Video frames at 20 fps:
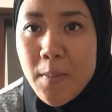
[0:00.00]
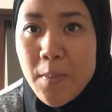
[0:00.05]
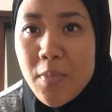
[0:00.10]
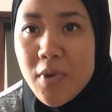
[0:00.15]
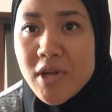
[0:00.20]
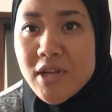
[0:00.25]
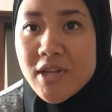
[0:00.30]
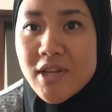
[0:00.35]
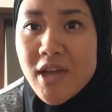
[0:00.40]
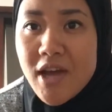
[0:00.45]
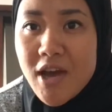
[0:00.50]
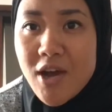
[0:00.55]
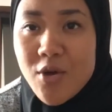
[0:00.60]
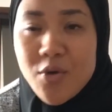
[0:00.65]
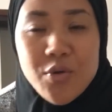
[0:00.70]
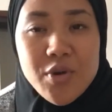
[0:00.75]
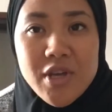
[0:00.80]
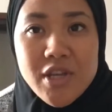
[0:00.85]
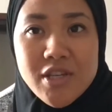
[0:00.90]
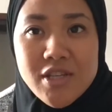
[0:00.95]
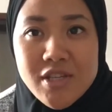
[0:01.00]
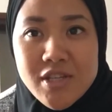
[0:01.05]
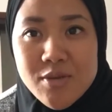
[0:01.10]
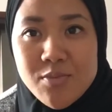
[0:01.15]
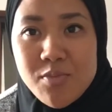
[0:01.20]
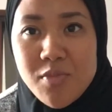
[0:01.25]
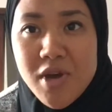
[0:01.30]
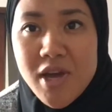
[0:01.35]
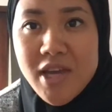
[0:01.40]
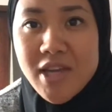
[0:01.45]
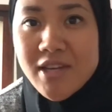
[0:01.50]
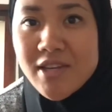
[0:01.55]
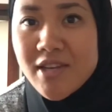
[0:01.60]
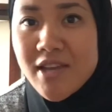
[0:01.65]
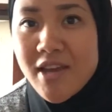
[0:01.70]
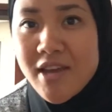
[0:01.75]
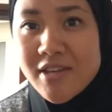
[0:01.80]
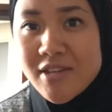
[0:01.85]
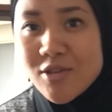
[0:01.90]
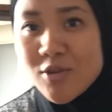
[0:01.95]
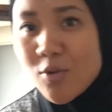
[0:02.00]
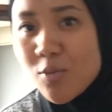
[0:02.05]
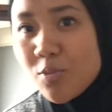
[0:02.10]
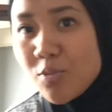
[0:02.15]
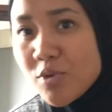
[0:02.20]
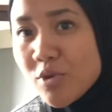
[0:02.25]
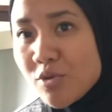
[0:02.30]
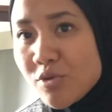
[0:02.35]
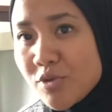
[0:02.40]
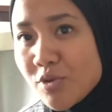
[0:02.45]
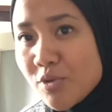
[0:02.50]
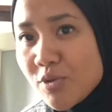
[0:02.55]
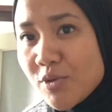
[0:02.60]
but now it's my dad's computer